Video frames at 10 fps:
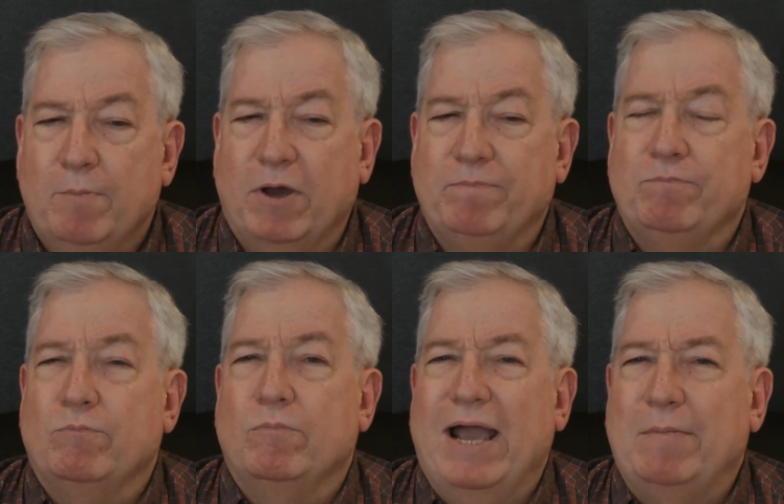But
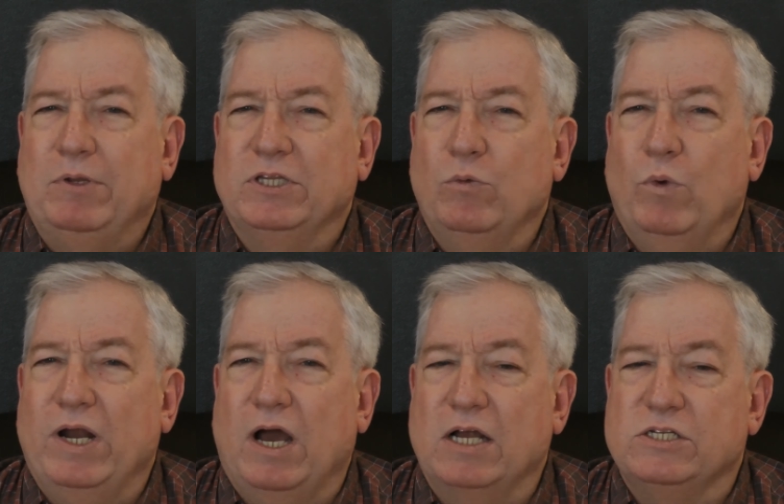Appleton
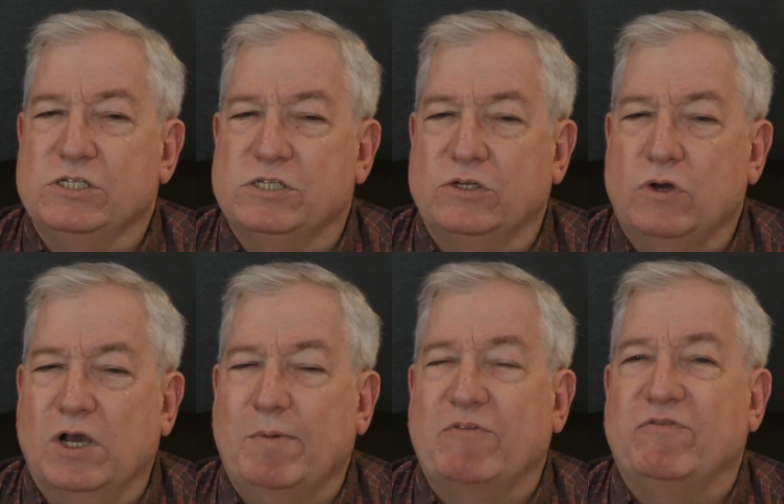went on to
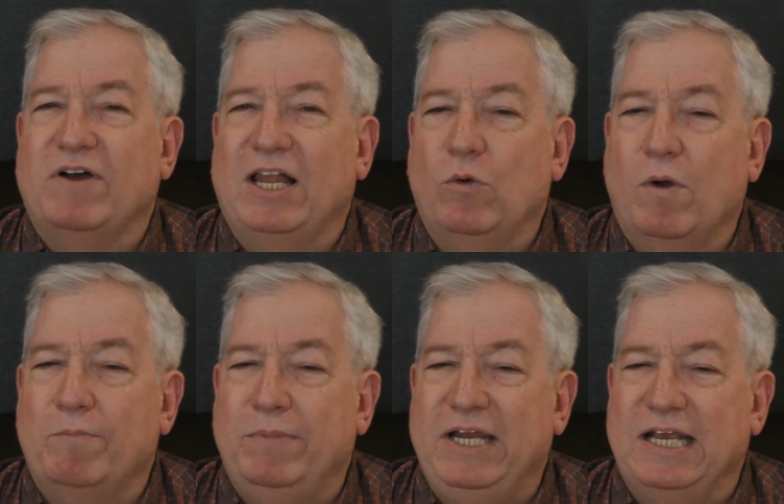talk about
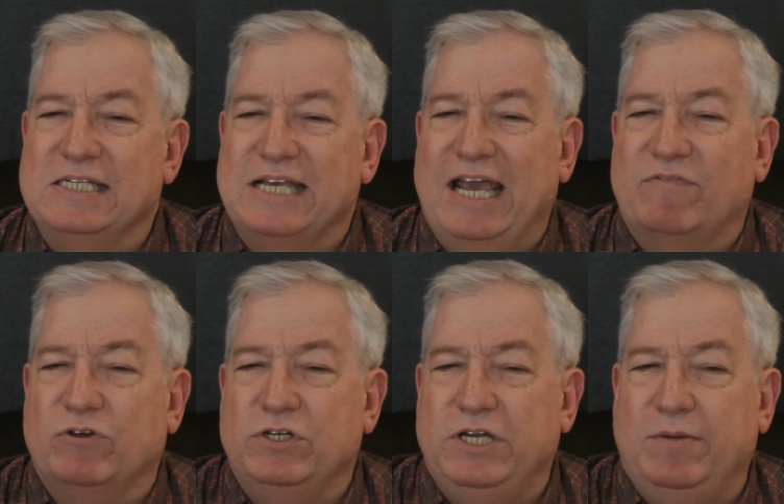follow-up meetings
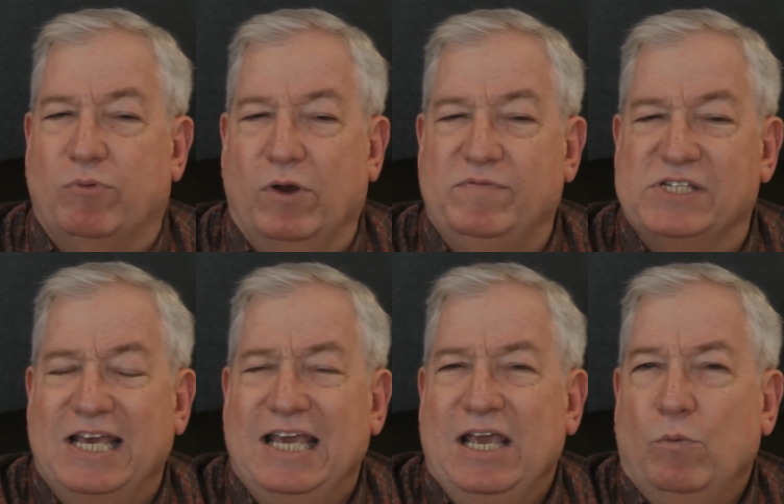after debriefs,
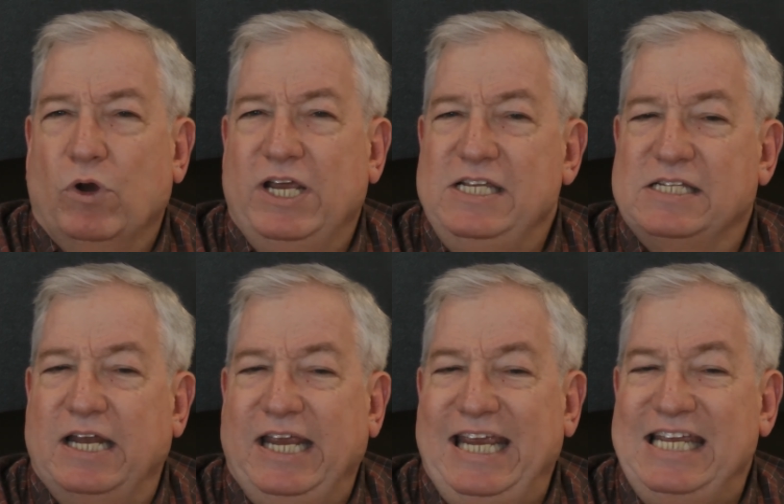where he
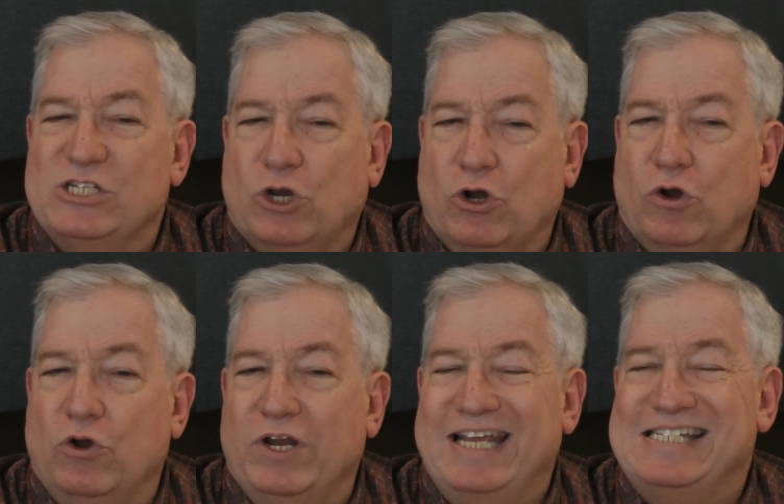said he's
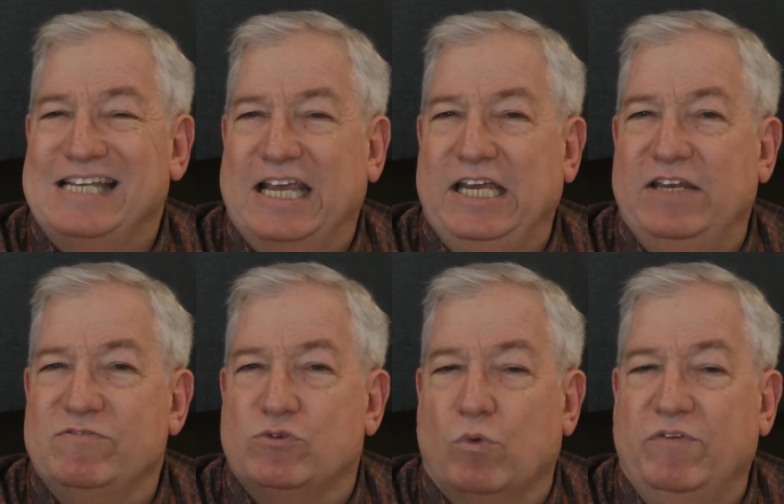heard
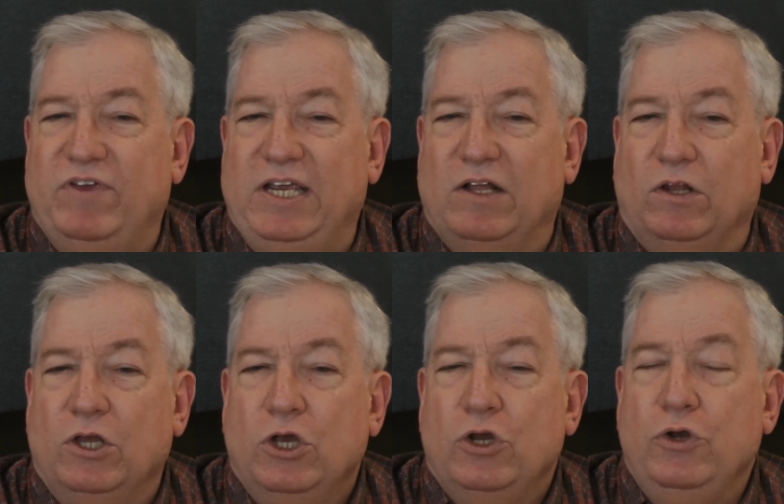executives reveal
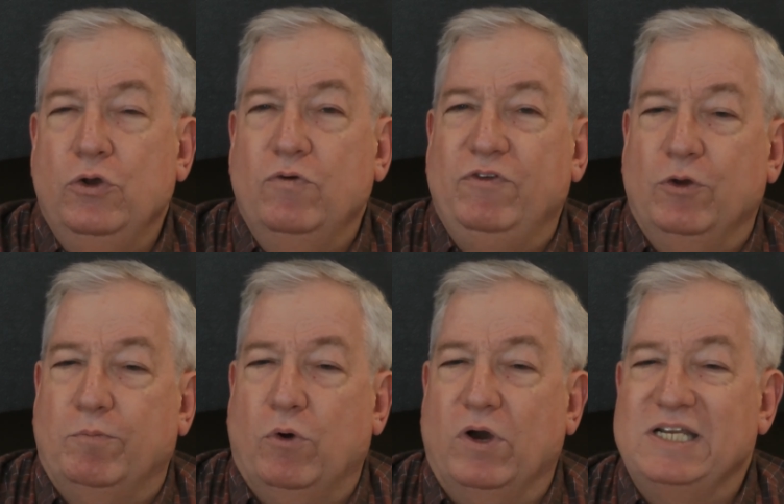new
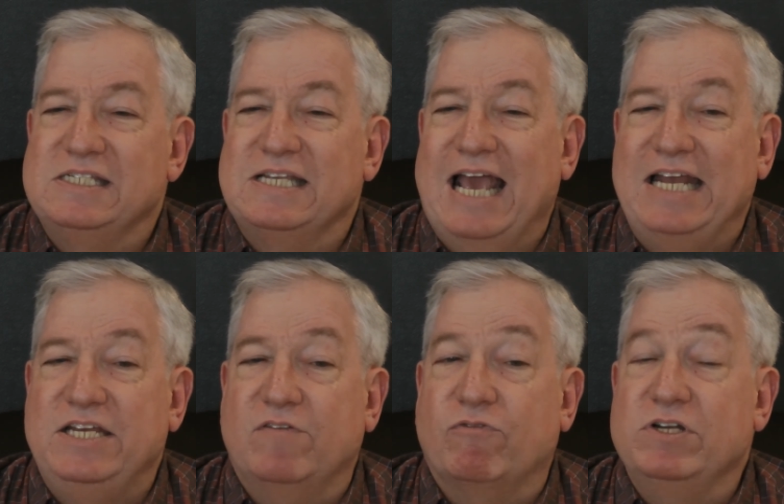viewpoints
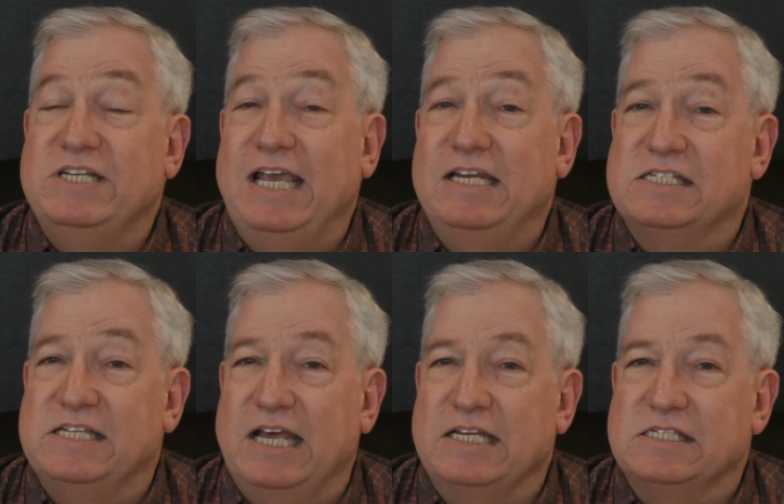and different data
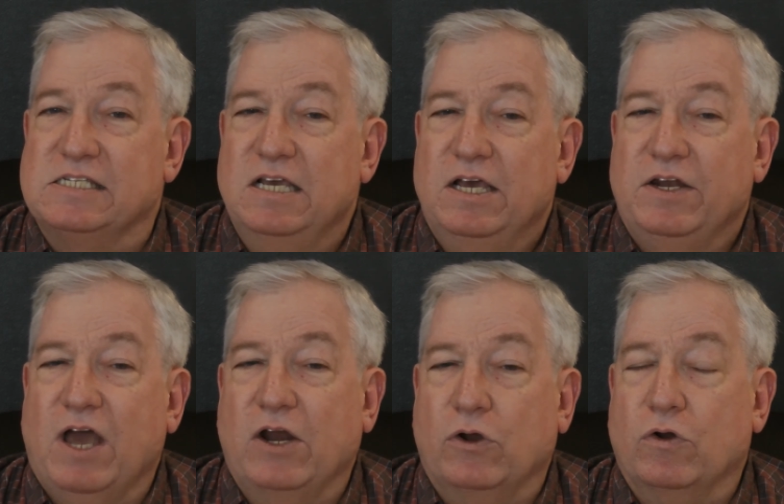sets
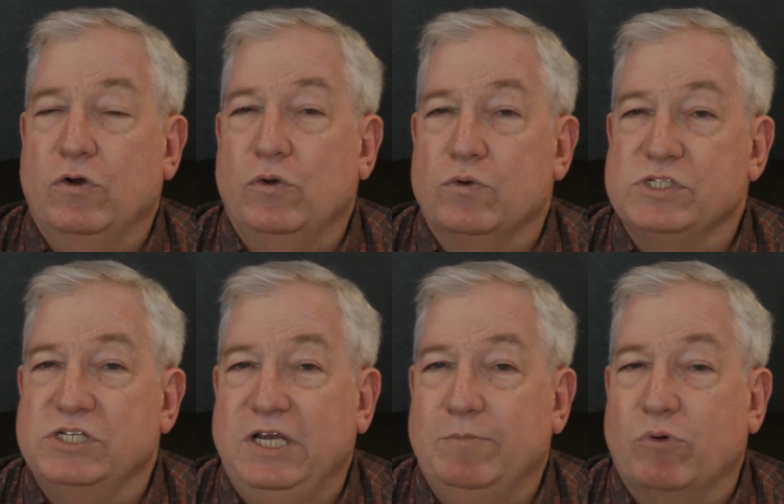not heard or
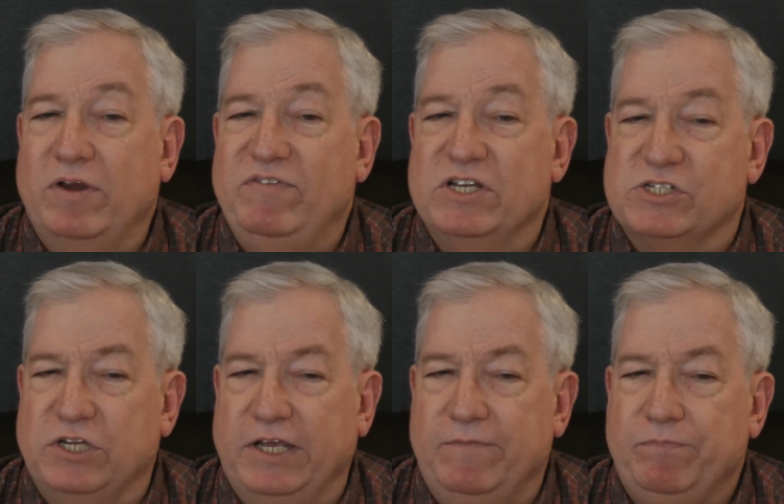seen
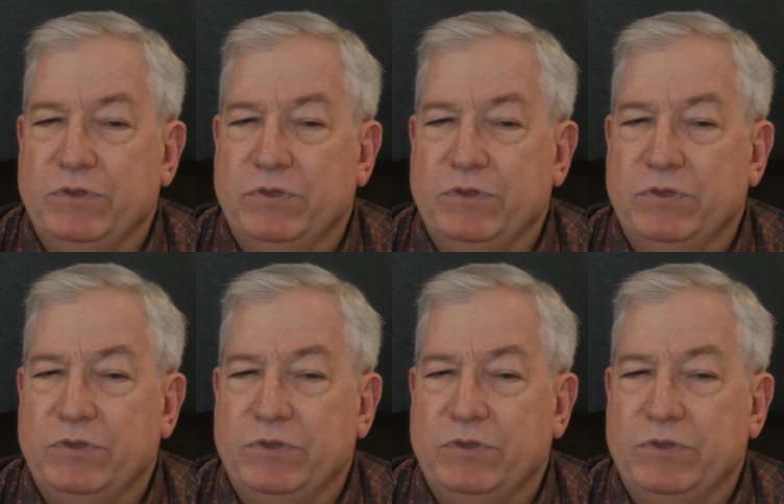previously.